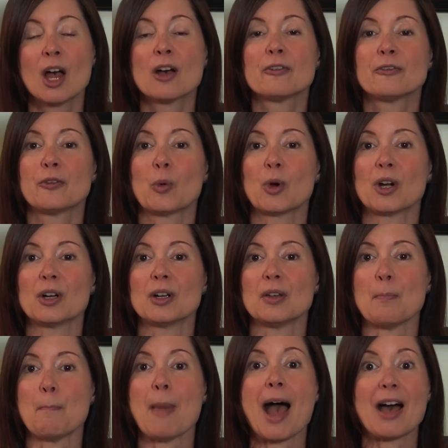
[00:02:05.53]
for
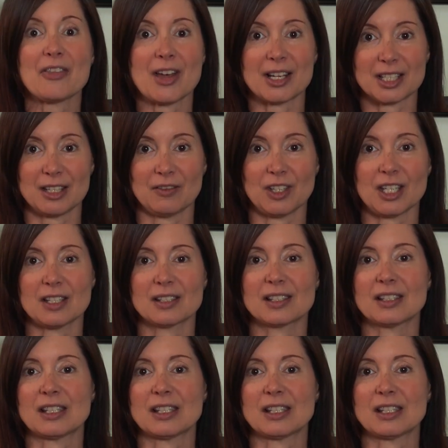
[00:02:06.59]
math activities.